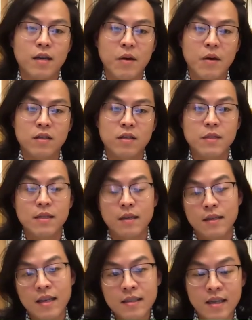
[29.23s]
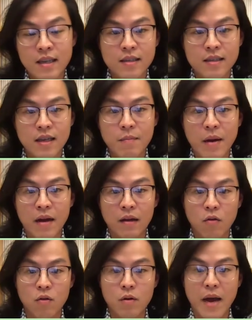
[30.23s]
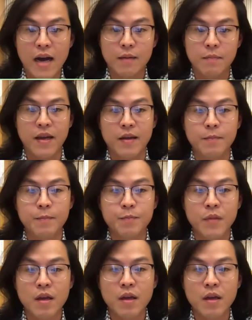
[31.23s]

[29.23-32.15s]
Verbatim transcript: about some statistics about lower back pain.